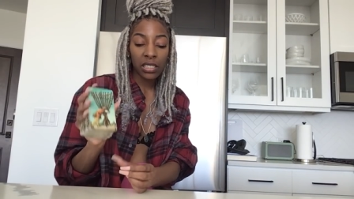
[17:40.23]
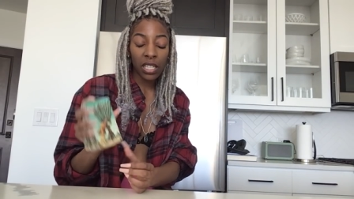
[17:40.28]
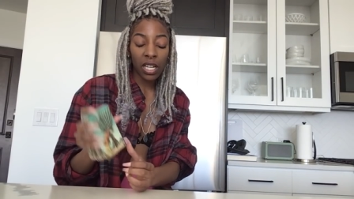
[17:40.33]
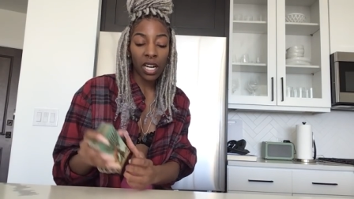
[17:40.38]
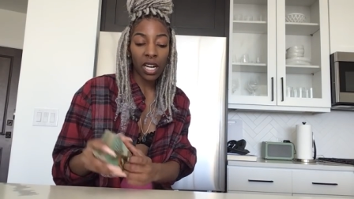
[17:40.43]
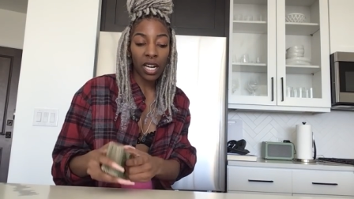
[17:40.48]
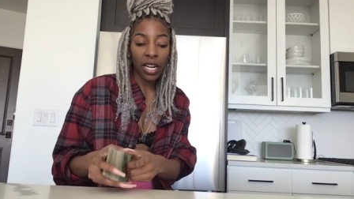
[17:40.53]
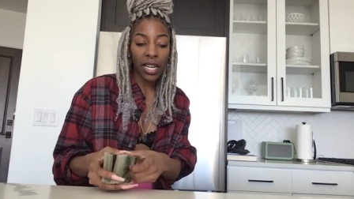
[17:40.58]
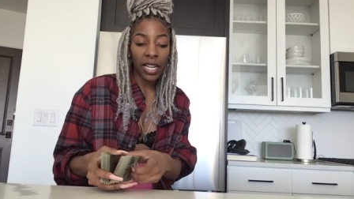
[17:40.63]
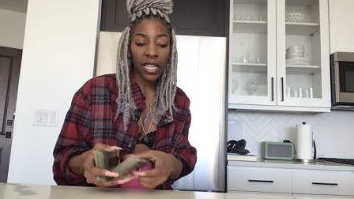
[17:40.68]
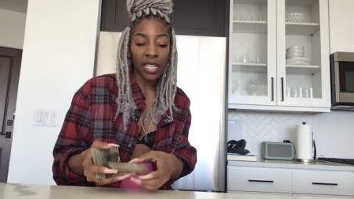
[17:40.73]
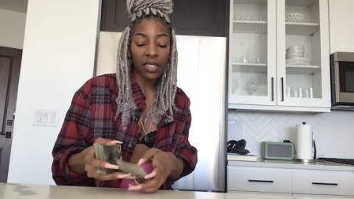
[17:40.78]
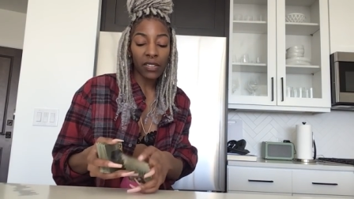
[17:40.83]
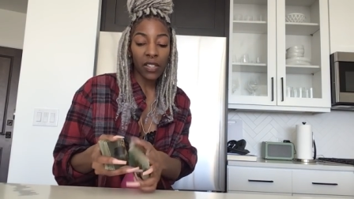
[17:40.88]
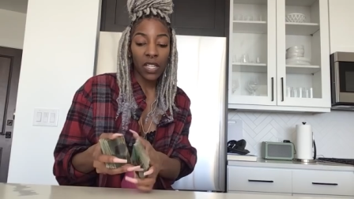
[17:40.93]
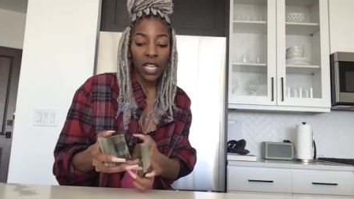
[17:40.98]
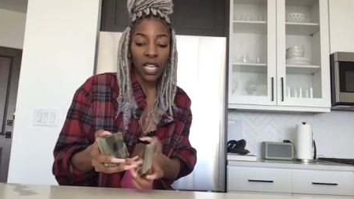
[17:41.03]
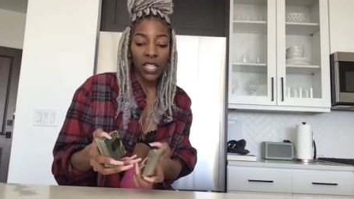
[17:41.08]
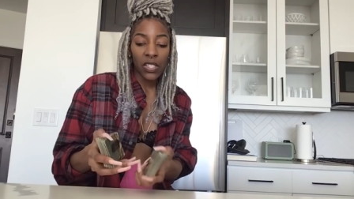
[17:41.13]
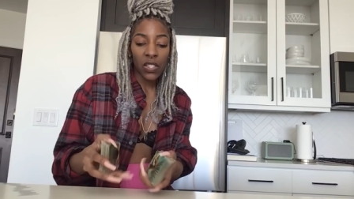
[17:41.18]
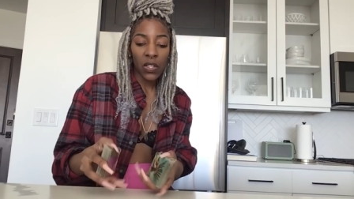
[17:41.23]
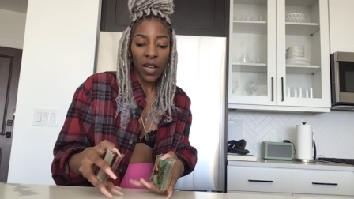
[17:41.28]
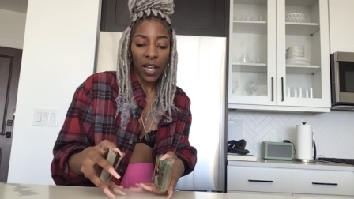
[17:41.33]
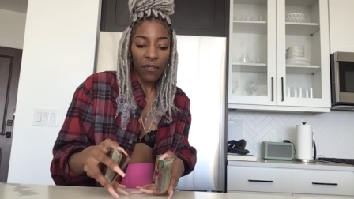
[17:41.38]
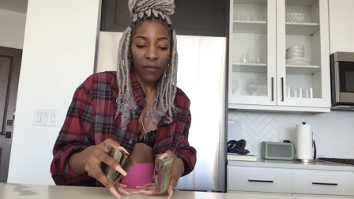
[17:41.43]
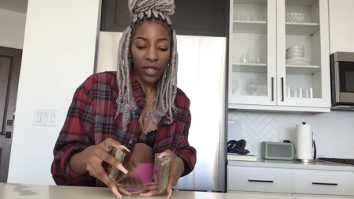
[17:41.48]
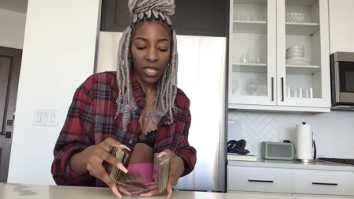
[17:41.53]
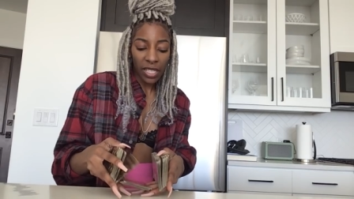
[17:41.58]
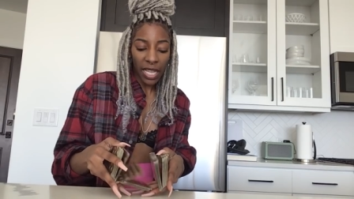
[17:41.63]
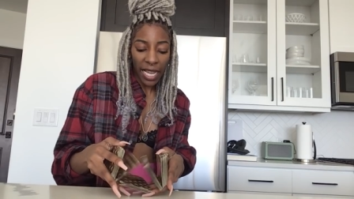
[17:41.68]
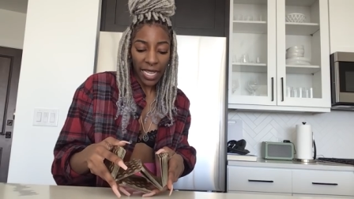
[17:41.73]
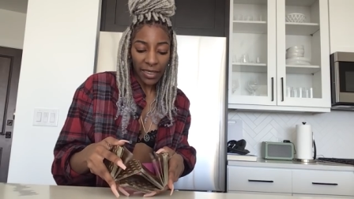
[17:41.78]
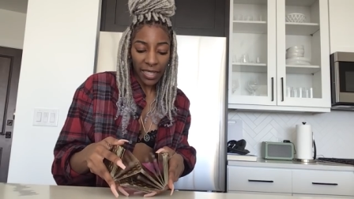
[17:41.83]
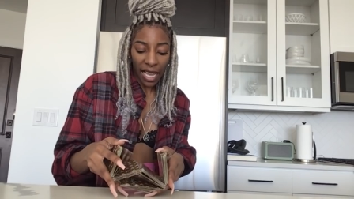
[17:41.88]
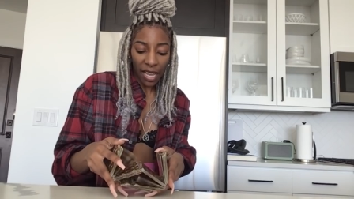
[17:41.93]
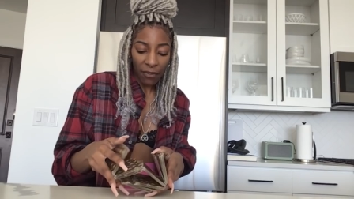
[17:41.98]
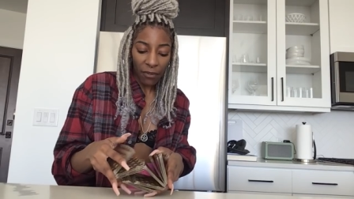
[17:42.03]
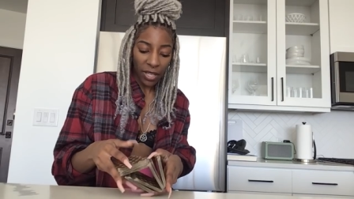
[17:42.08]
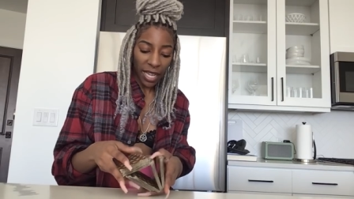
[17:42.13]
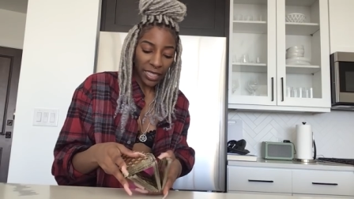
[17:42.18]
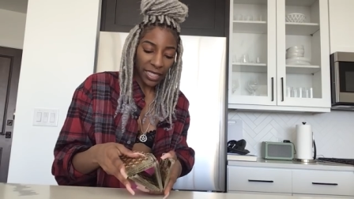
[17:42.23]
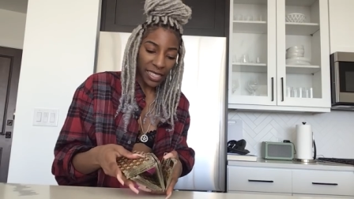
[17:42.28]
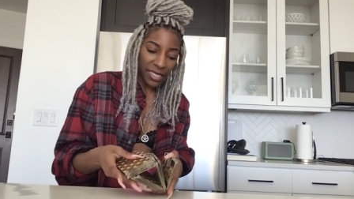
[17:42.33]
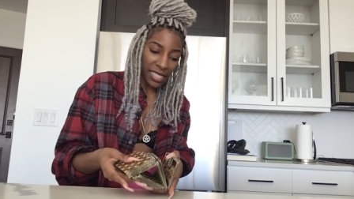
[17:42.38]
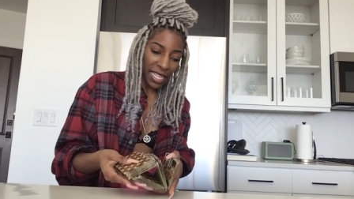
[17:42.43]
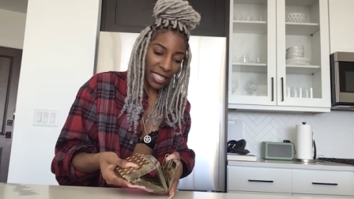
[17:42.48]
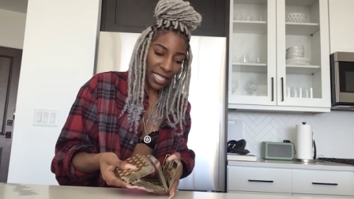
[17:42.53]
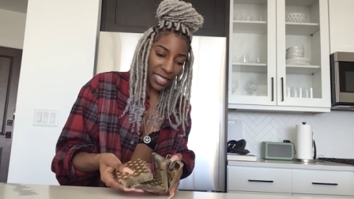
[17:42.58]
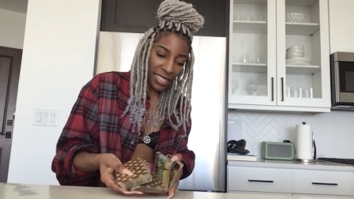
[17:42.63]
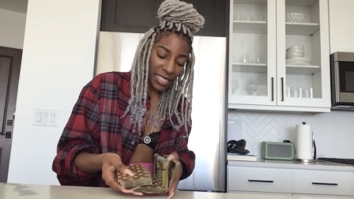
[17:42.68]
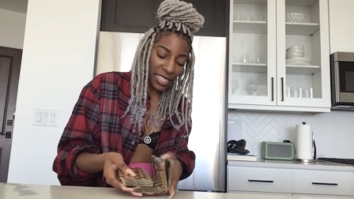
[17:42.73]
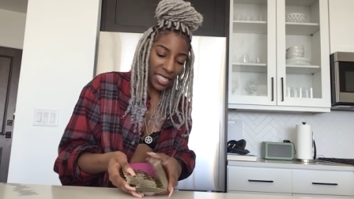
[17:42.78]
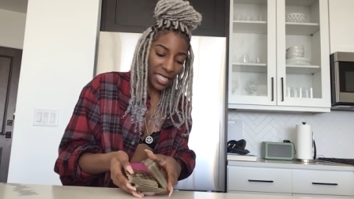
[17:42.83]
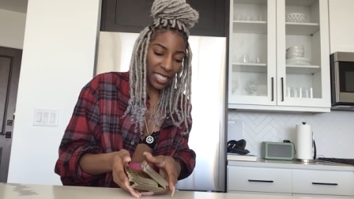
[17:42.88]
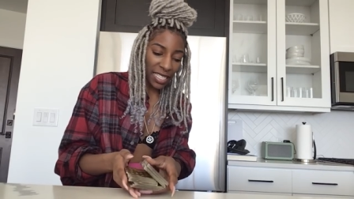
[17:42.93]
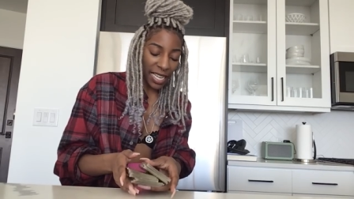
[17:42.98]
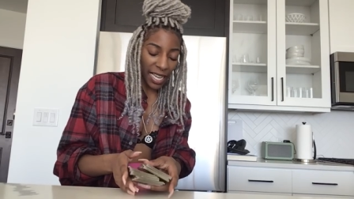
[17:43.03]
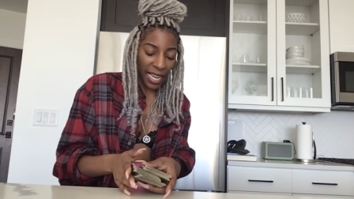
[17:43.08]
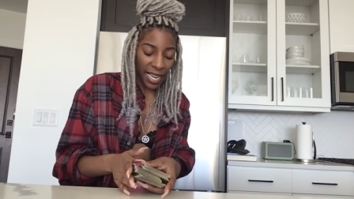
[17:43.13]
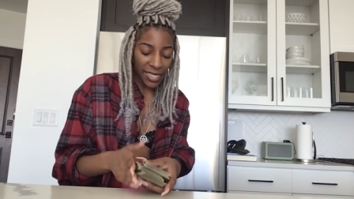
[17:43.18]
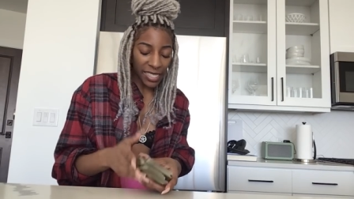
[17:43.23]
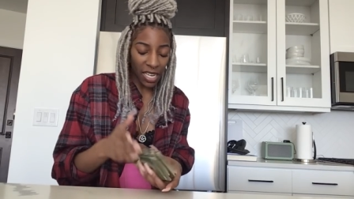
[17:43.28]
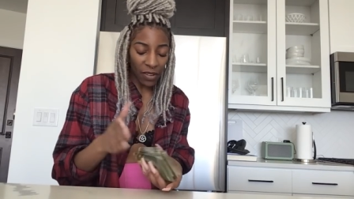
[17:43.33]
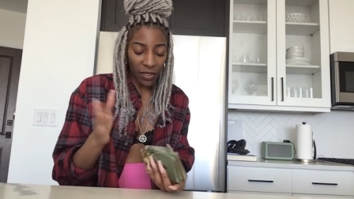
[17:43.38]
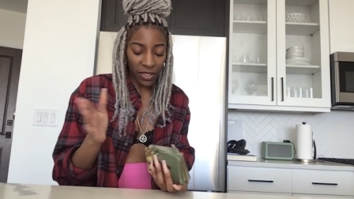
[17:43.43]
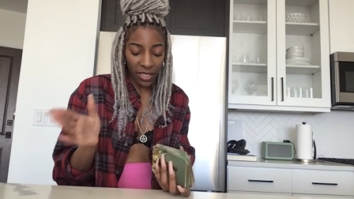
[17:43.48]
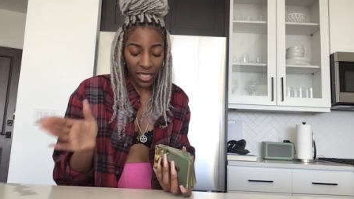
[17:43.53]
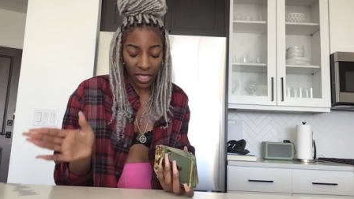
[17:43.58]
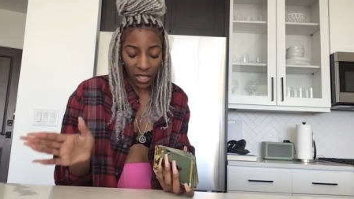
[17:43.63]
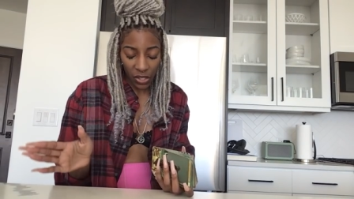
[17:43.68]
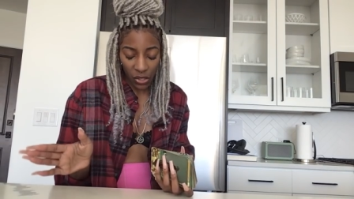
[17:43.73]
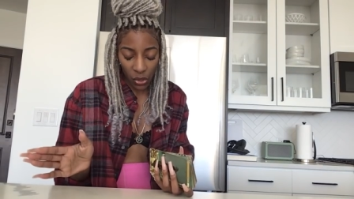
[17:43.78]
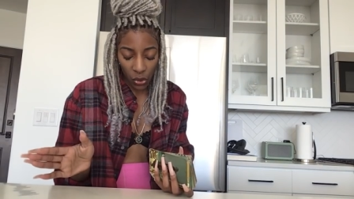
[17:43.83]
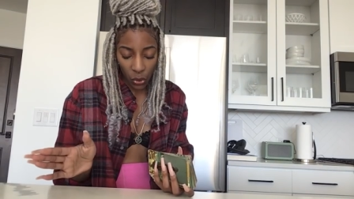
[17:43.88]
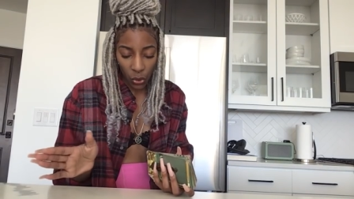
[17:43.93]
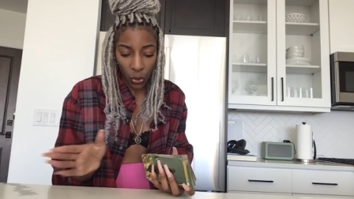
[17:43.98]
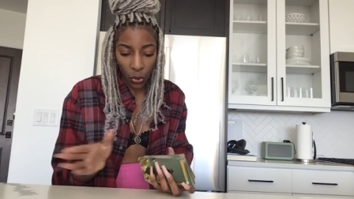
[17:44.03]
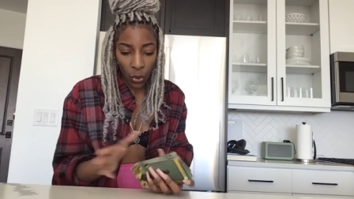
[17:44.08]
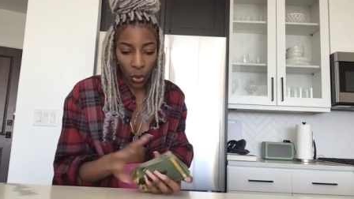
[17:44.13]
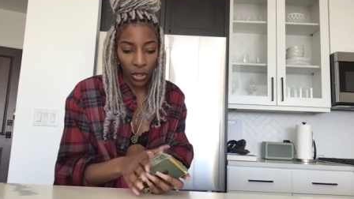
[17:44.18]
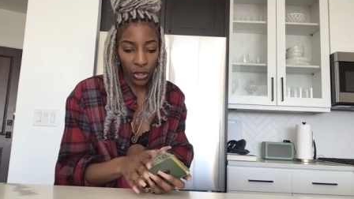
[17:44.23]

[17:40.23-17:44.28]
All right. So I feel like I feel like the second 10 days, everything is cool.